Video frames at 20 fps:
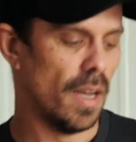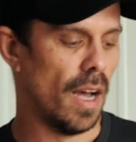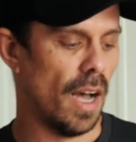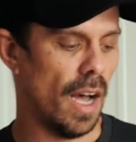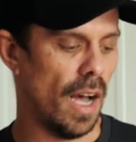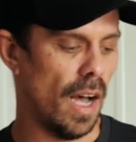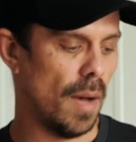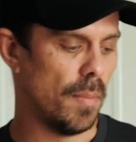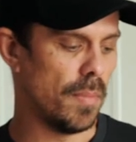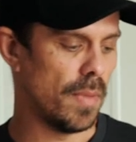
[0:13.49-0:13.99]

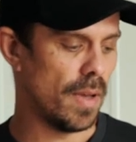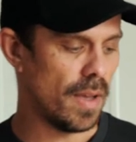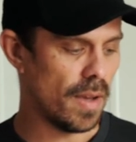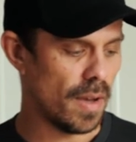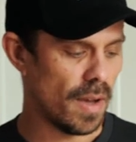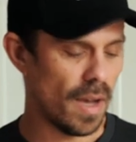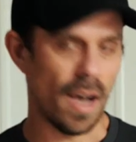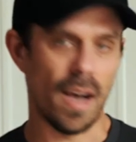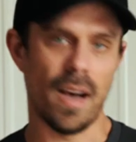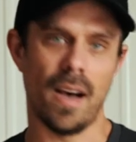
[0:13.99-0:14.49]

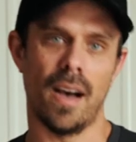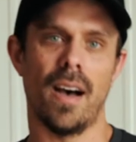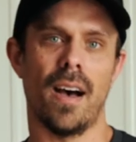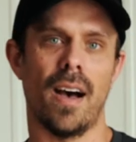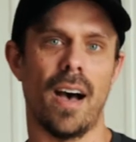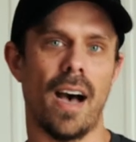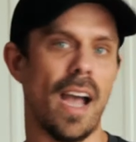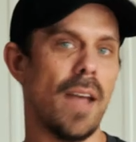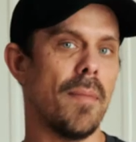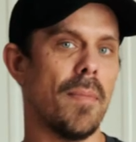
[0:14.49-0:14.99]

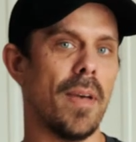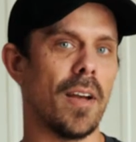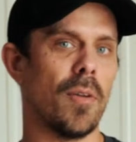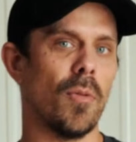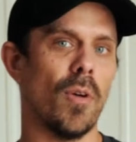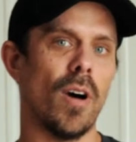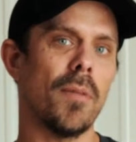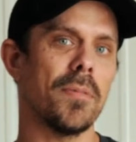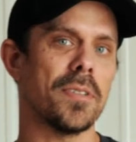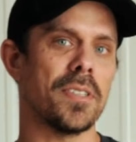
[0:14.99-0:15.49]
I make
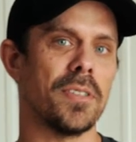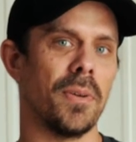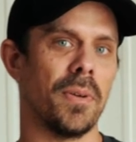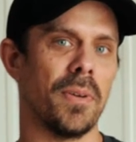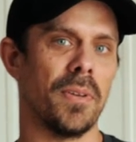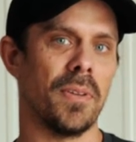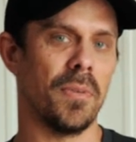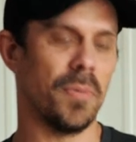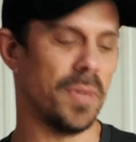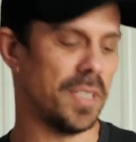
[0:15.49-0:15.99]
Walrus
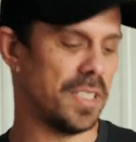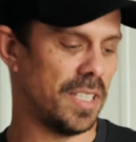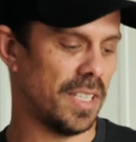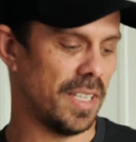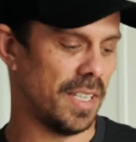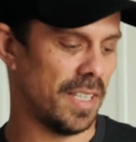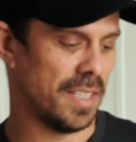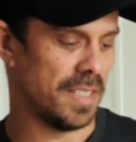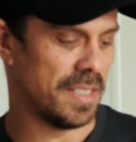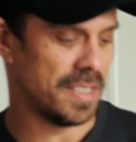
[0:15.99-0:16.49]
Oil, which
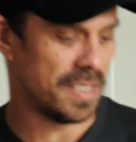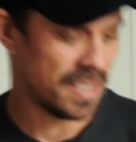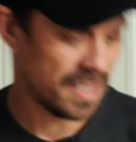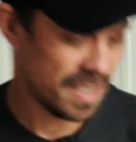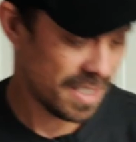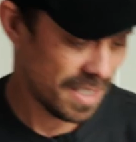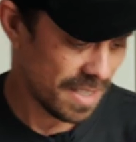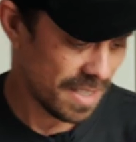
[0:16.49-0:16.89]
is